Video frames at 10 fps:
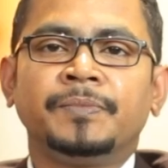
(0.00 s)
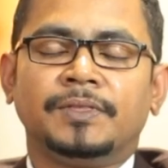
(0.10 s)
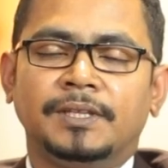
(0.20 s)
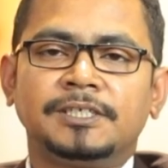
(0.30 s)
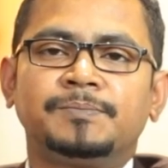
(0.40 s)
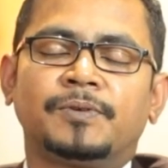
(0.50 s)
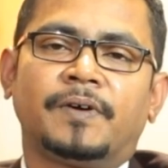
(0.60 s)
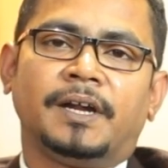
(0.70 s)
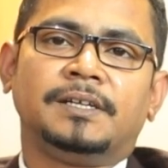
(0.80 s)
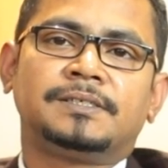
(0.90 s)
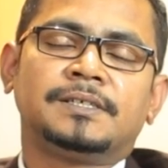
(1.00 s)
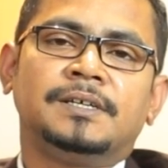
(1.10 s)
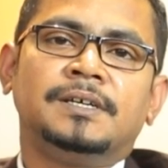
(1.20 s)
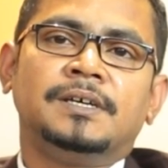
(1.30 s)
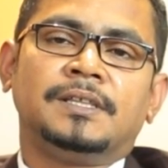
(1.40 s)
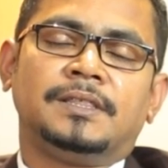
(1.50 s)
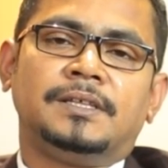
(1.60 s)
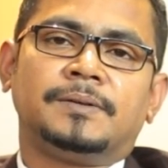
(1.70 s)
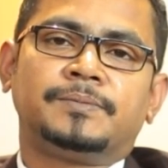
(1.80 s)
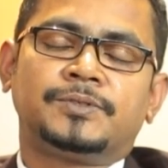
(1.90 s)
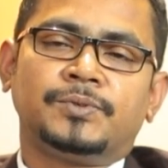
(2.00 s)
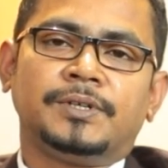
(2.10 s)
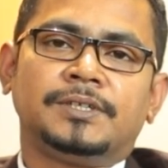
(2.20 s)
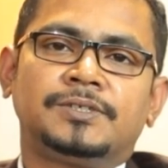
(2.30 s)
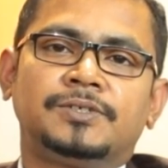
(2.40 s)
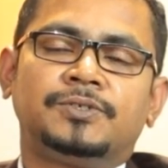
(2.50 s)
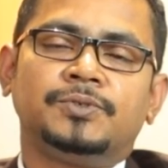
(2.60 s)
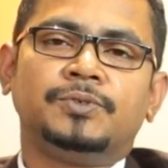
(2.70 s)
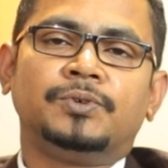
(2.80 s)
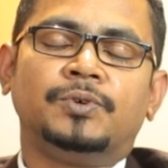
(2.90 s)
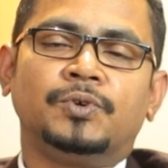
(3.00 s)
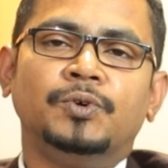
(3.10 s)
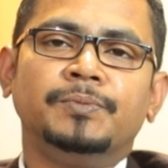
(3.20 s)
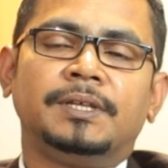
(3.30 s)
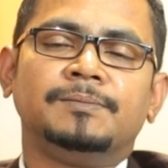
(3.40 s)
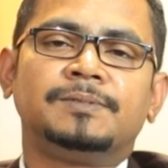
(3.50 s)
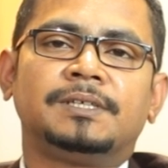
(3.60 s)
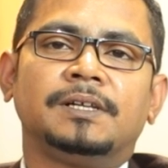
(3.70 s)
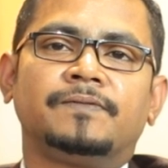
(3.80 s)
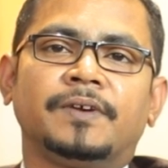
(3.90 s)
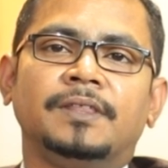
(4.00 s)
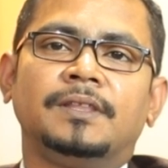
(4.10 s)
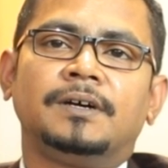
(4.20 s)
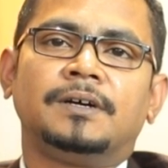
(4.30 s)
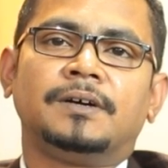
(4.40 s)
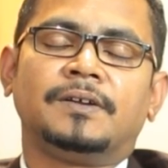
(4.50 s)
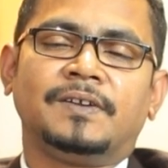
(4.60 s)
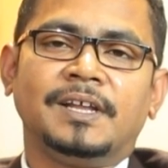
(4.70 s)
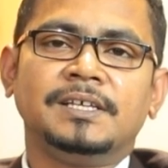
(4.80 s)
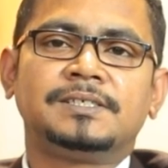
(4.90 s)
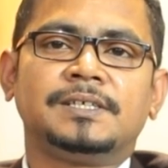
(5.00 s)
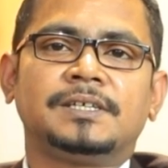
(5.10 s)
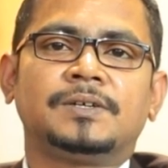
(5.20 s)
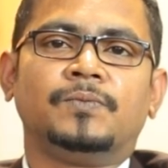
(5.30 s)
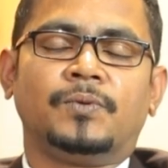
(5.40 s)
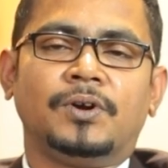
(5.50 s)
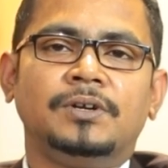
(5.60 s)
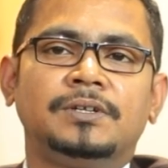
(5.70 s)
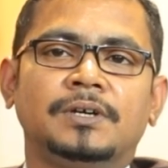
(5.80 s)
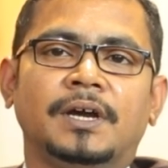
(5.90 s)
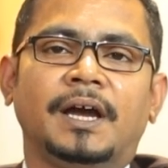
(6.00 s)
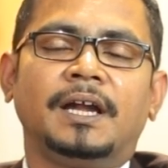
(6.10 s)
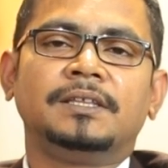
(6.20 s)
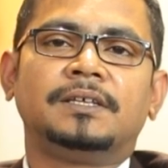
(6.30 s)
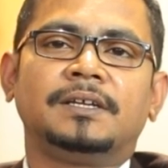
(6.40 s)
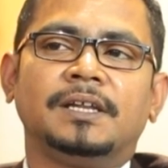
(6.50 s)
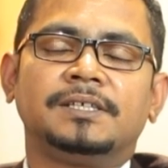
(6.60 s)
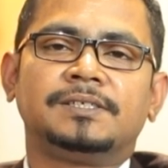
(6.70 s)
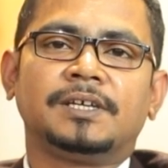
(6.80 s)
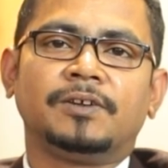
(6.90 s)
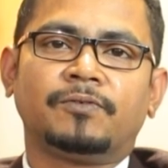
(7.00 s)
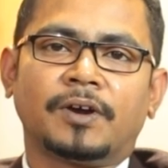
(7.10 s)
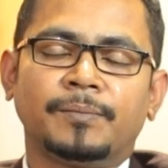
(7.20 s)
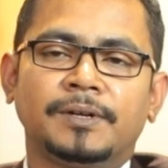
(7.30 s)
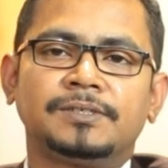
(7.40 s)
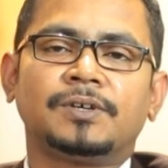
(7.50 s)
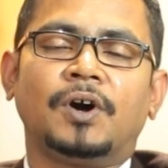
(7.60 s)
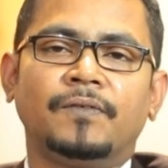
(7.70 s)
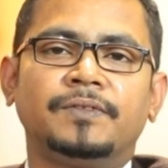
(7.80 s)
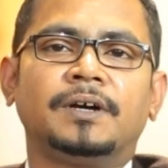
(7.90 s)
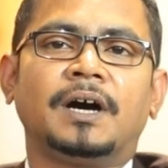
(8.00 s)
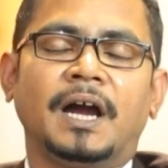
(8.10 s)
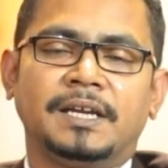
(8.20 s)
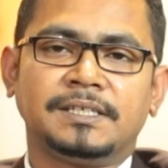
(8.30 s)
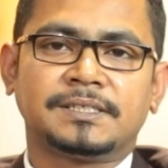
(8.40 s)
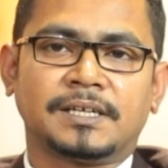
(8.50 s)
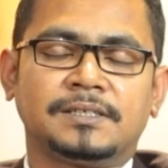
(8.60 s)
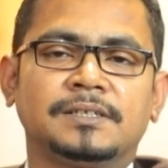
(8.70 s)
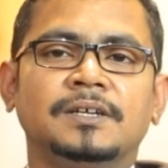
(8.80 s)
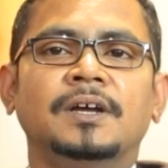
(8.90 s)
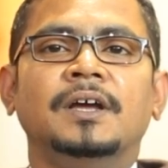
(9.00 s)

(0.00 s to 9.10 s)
This provides the students to groom themselves in the realistic world and the realistic requirements of the I T sector,